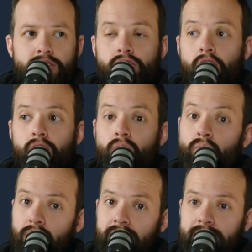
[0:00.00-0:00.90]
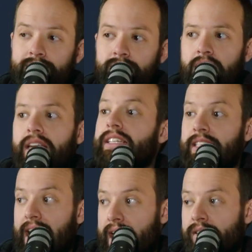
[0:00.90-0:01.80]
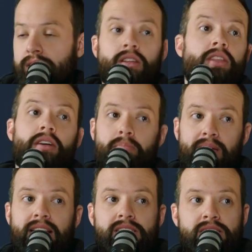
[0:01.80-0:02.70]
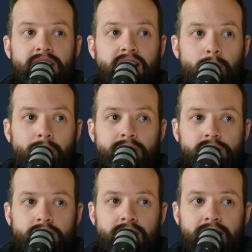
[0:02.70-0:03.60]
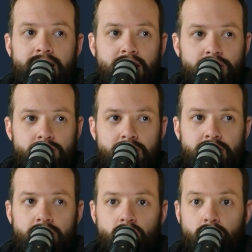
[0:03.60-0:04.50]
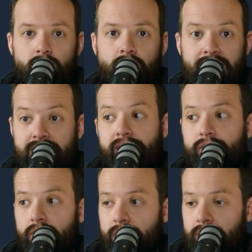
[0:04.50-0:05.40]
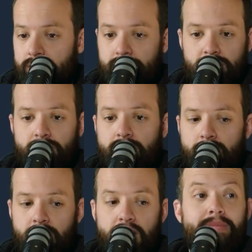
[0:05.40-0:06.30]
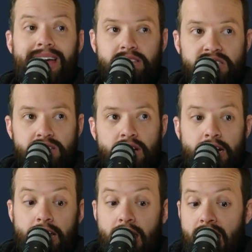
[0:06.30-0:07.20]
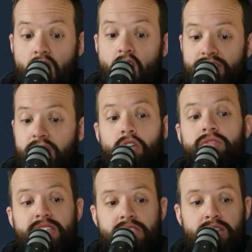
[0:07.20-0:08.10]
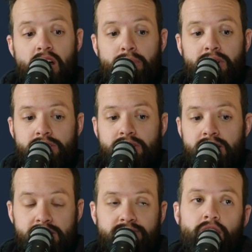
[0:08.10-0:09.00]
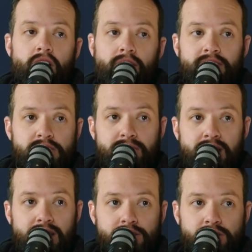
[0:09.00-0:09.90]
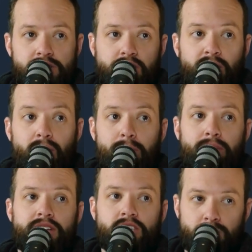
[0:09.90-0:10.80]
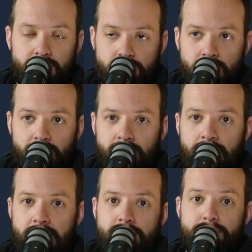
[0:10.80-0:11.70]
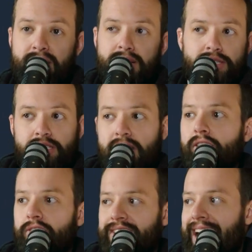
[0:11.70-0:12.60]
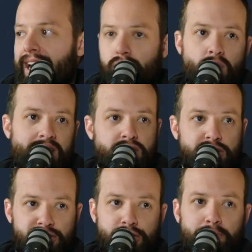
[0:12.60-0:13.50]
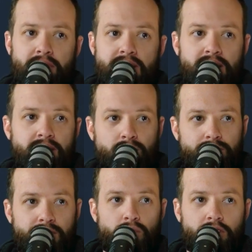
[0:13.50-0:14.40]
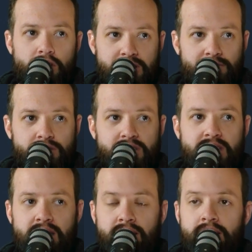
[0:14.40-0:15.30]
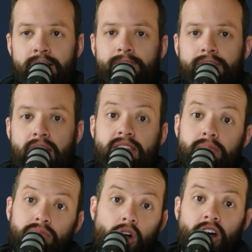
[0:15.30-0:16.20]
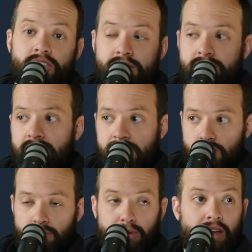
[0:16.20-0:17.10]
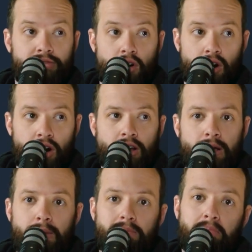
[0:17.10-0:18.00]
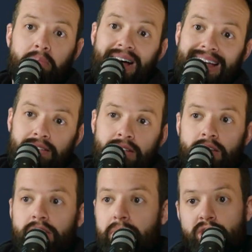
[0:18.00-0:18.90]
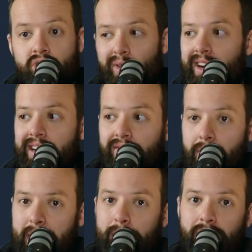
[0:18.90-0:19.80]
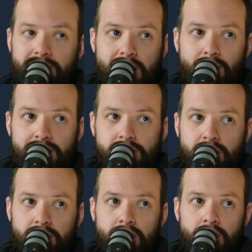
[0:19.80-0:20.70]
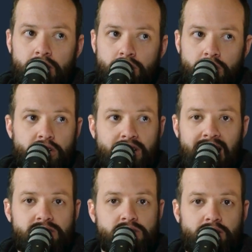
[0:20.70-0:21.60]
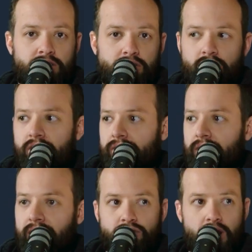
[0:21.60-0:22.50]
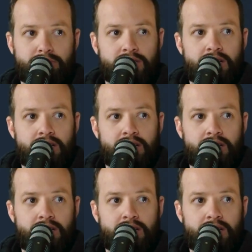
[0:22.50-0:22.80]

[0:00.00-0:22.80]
So one, yes, the biggest sting operation any country or has ever commenced. The only sting operation that has involved this many nations in cooperation with each other, the biggest single day arrest spree the world has ever seen, and the largest seizure by far. But the majority of the people that they arrested, their charges are getting dropped.